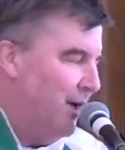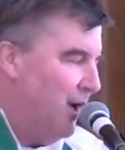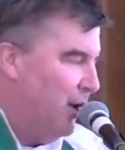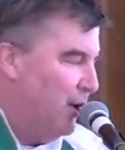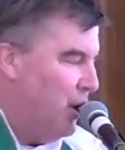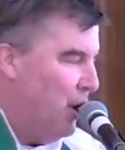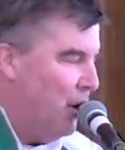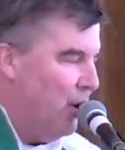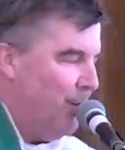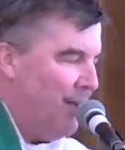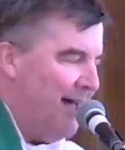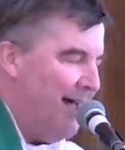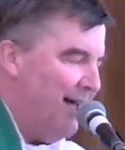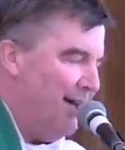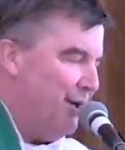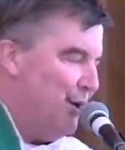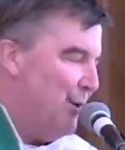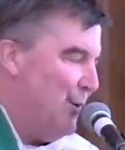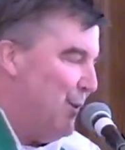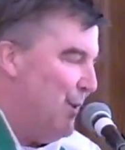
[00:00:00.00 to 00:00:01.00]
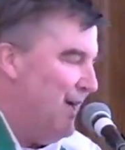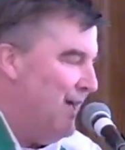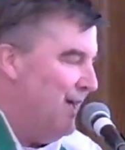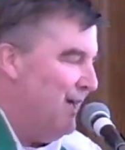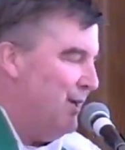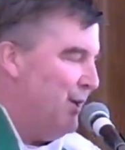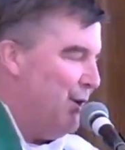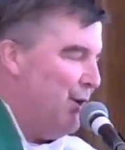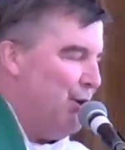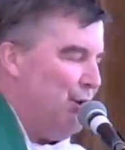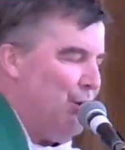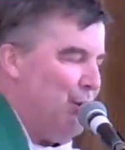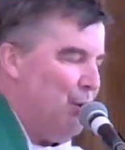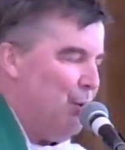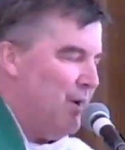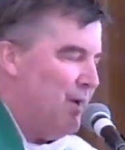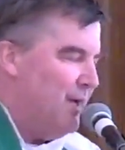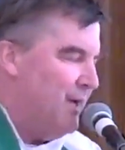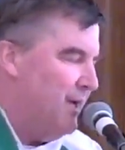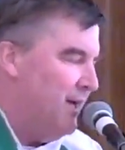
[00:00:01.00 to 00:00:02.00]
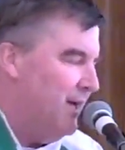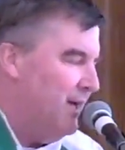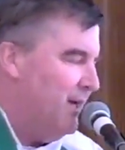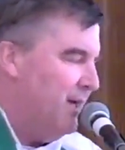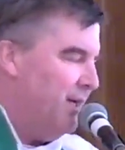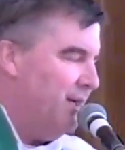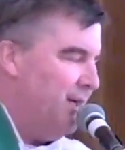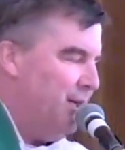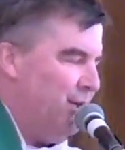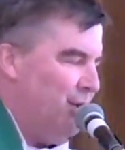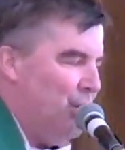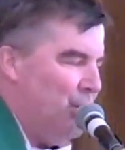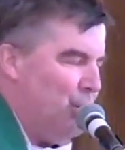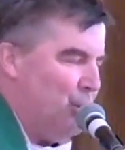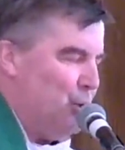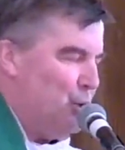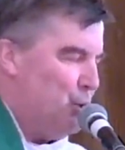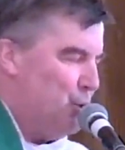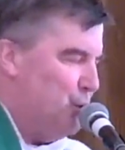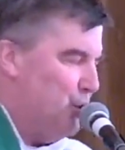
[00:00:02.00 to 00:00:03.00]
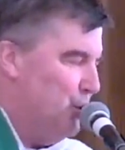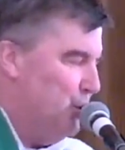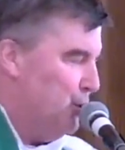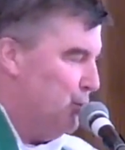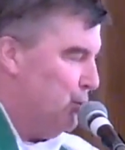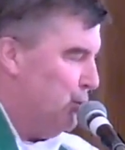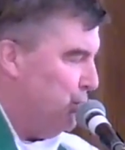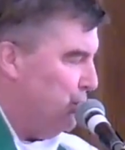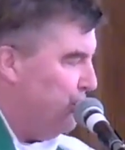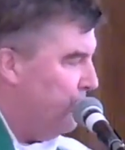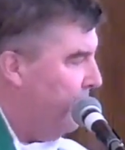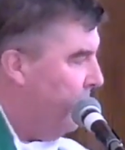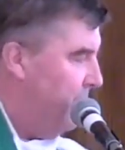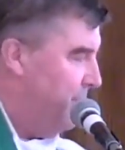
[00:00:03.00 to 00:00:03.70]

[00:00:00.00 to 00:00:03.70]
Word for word: no matter when or where or who